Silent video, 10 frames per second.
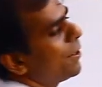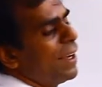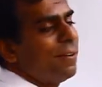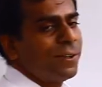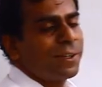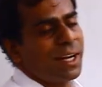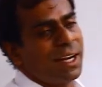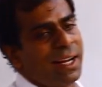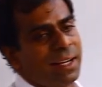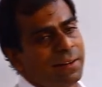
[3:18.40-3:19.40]
we have to
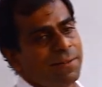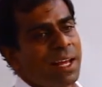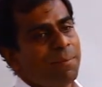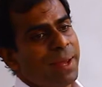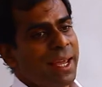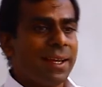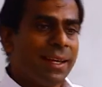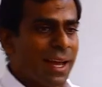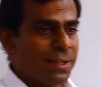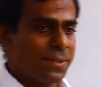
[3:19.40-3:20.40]
credit? We are paying
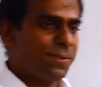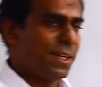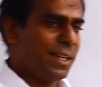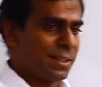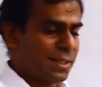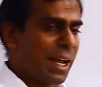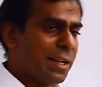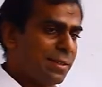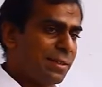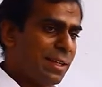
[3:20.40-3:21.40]
cash for it.
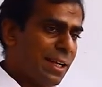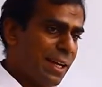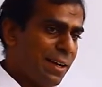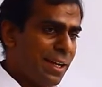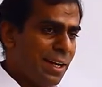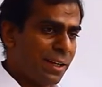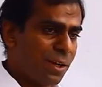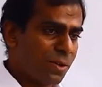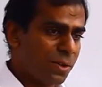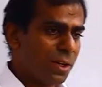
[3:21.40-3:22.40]
Cash is again real
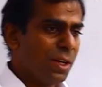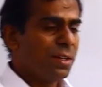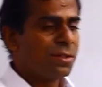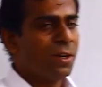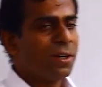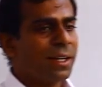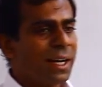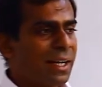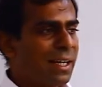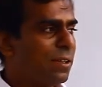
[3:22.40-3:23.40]
account. So
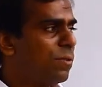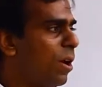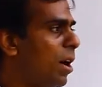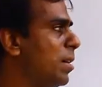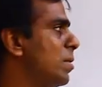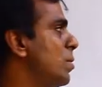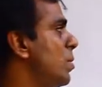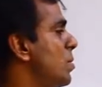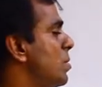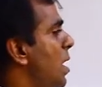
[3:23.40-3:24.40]
credit what
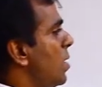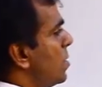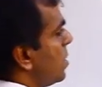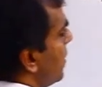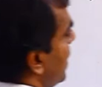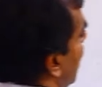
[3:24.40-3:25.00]
goes out. So we